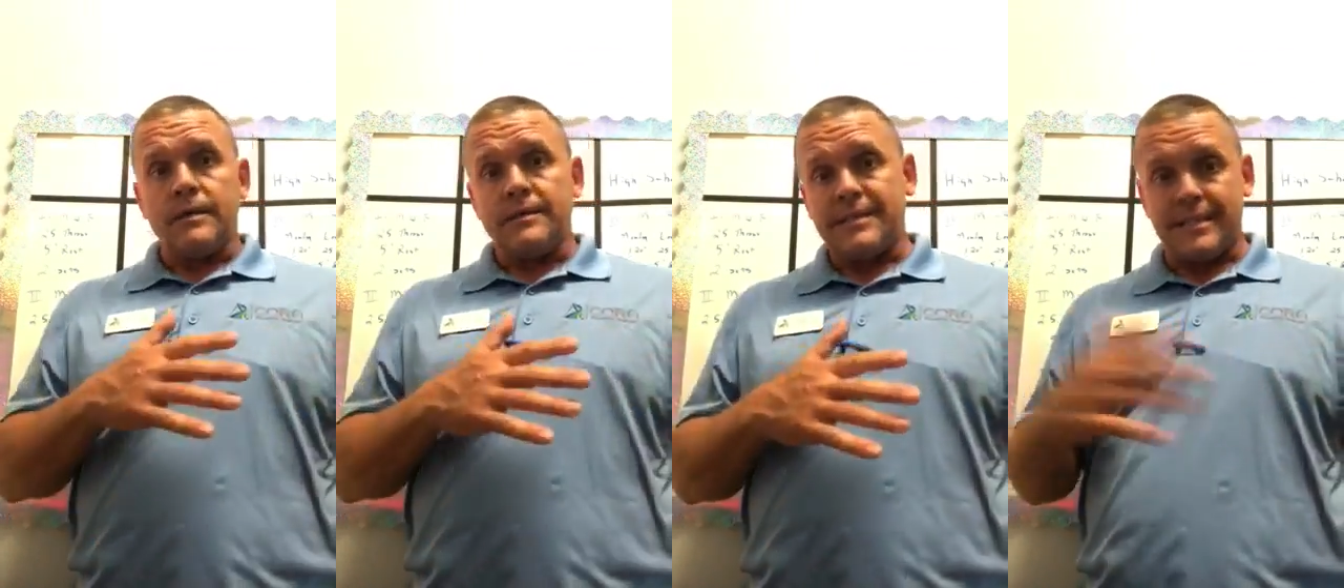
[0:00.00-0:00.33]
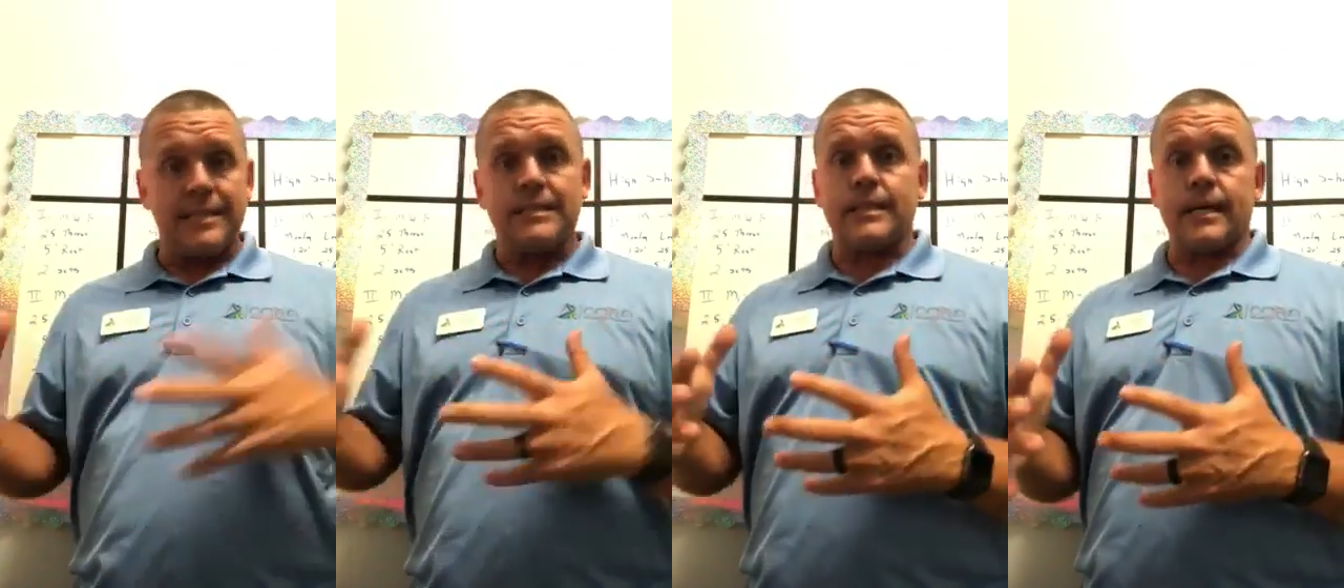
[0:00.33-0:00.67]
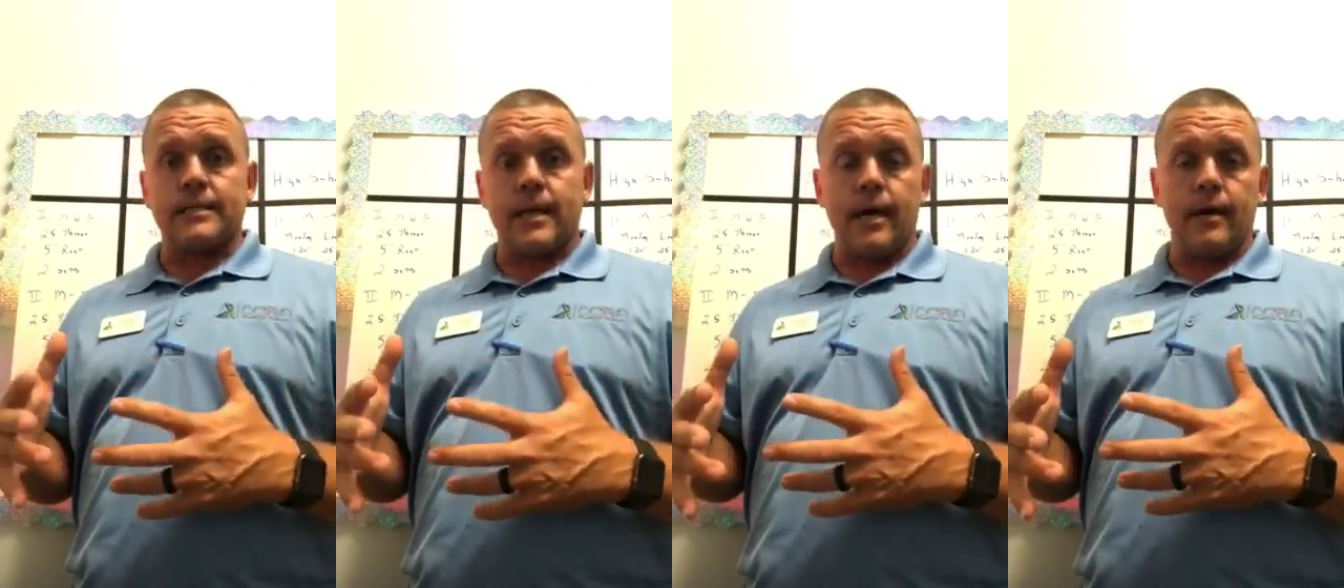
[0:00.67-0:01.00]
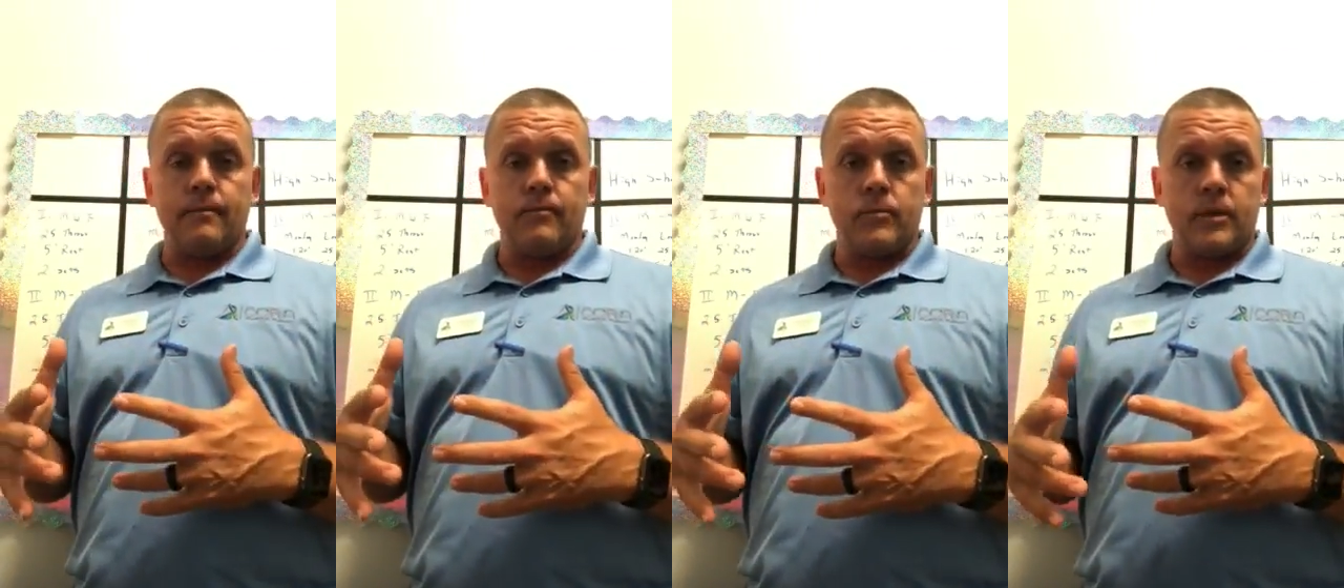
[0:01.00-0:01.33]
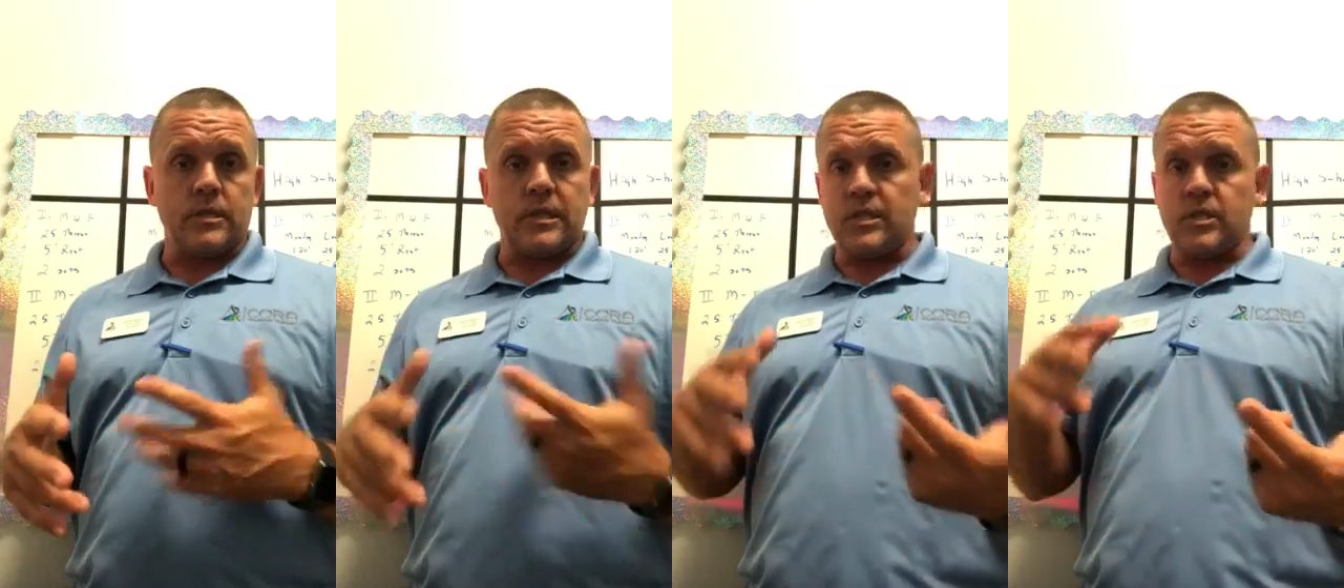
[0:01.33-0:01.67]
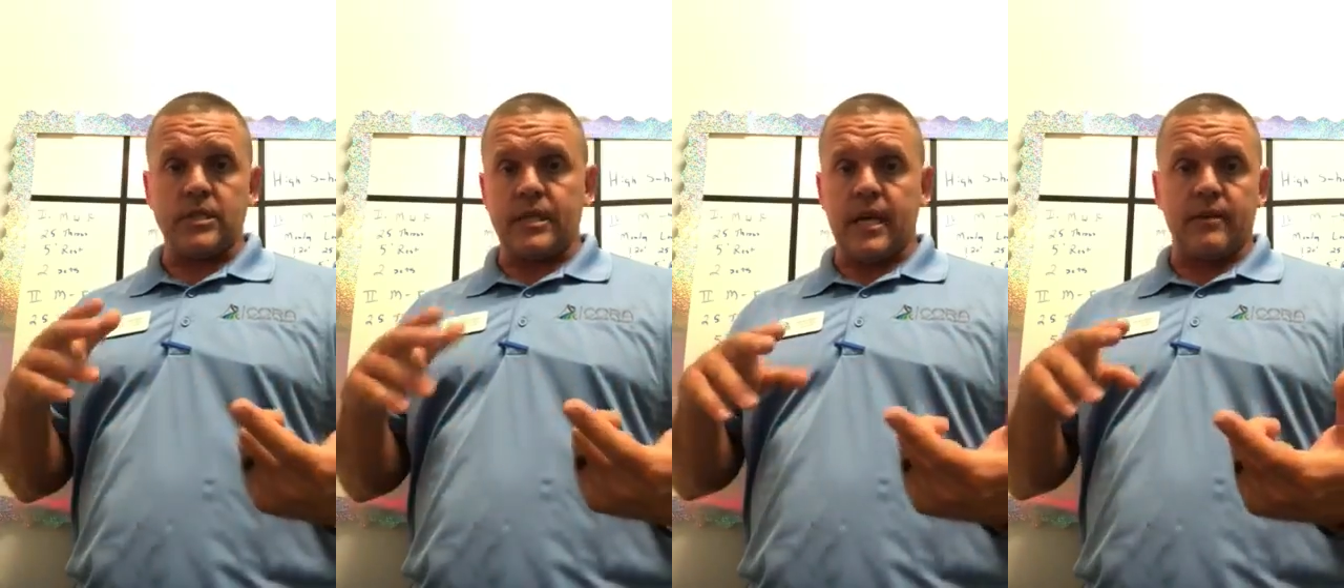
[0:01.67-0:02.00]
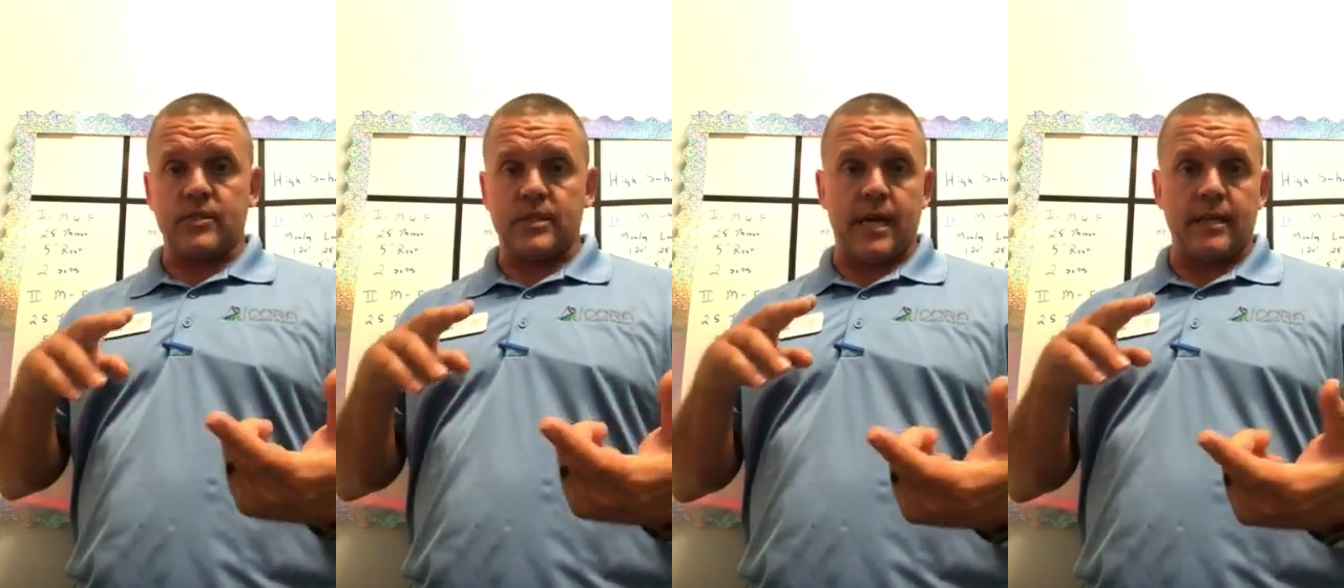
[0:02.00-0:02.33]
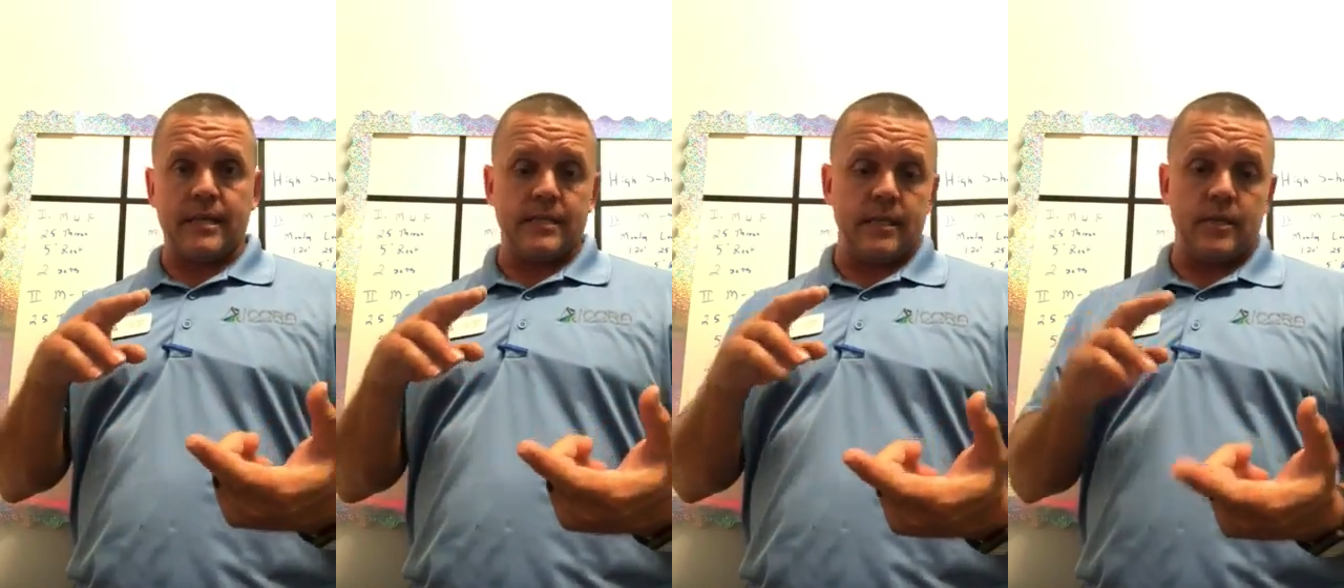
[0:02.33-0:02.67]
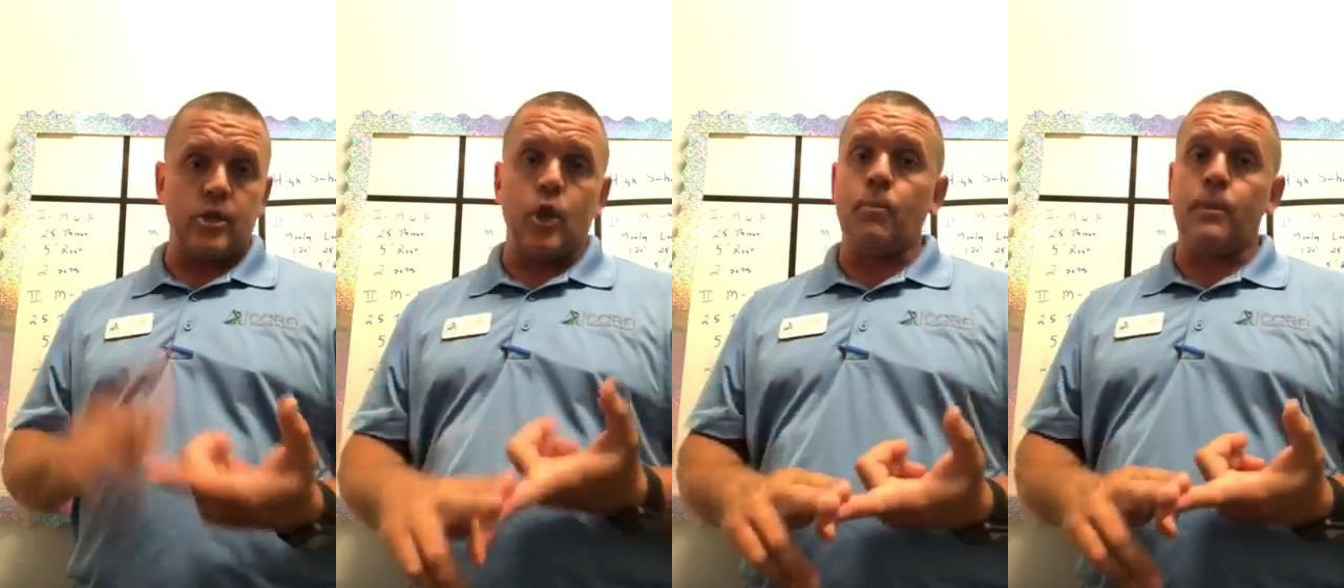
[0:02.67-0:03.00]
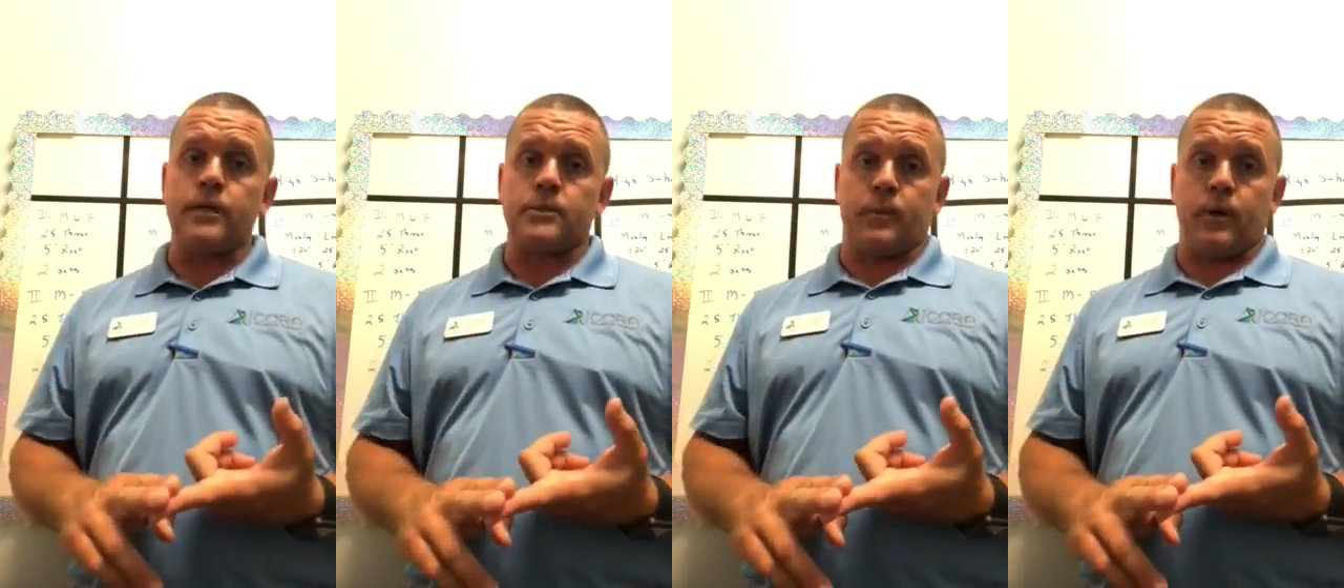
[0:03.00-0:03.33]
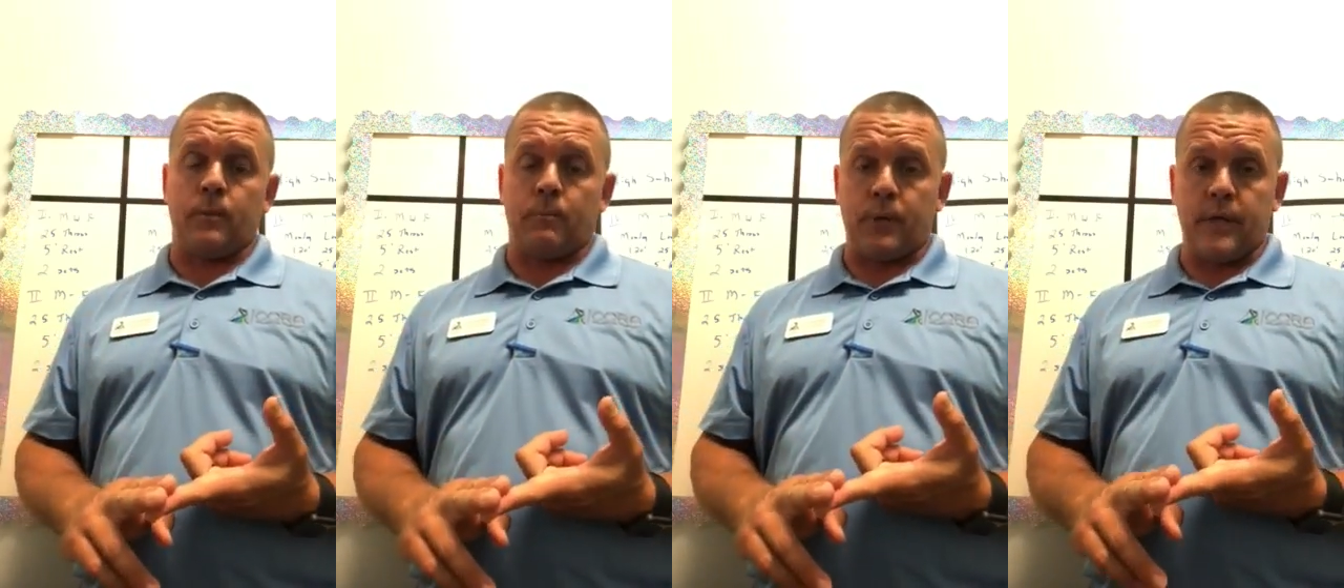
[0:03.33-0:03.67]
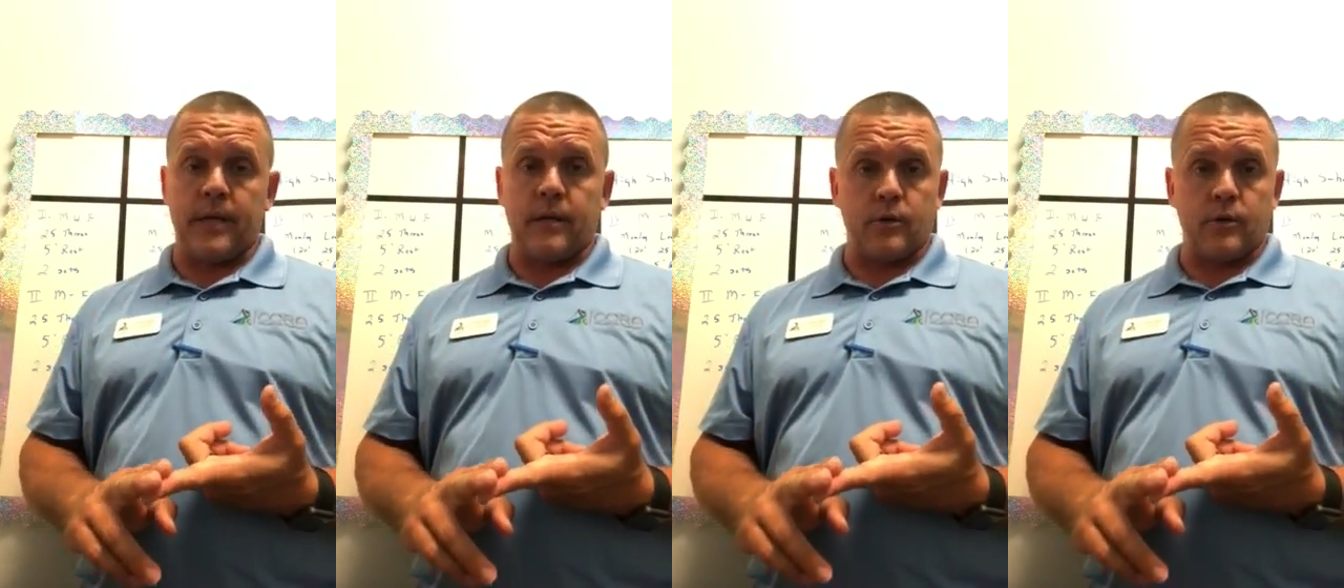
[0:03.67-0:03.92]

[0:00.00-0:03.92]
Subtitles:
since that time. Essentially, they have sat and they did no baseball playing